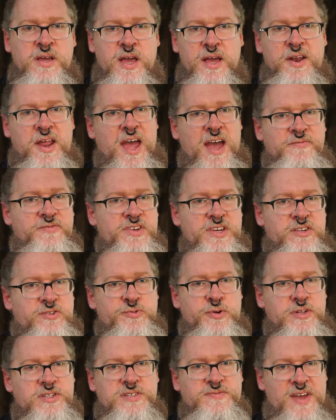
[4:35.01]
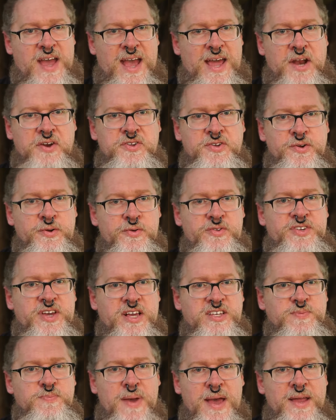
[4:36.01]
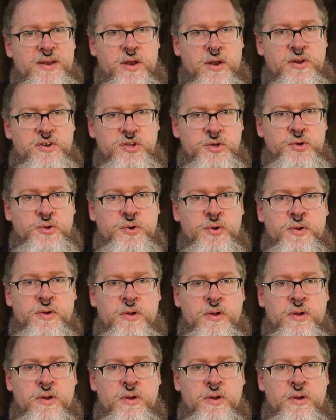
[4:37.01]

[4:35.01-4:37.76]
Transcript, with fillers: and have these sorts of attitudes as men do.